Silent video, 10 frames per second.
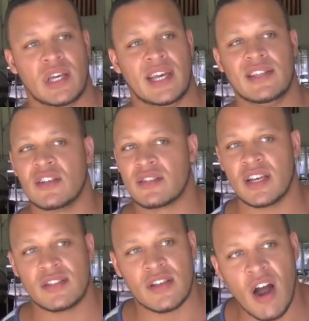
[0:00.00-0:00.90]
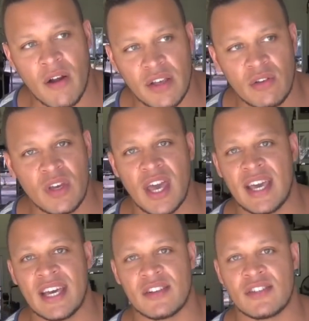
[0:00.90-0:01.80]
He's gonna say, sorry, you
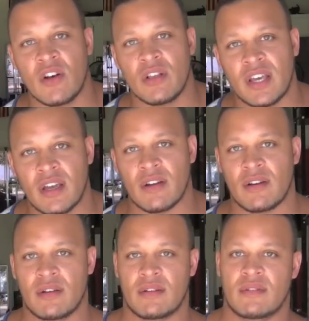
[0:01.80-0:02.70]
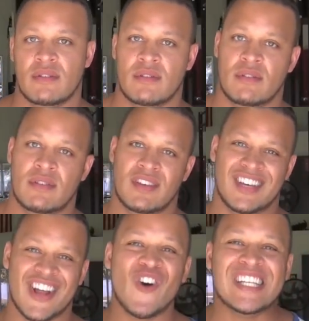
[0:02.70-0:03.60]
can't get assault here. You
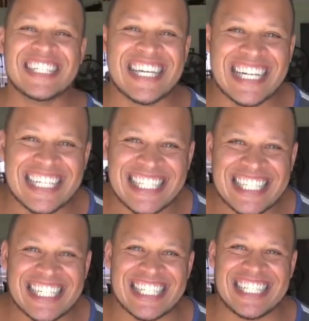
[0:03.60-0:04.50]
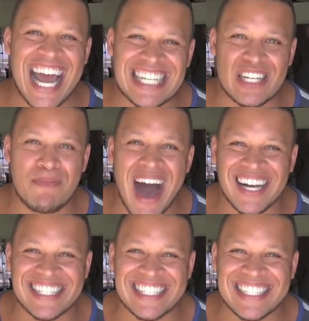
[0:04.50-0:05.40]
can only get it in Jack in the
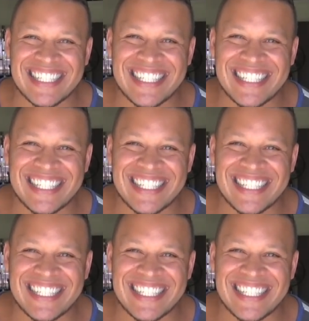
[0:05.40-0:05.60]
Box.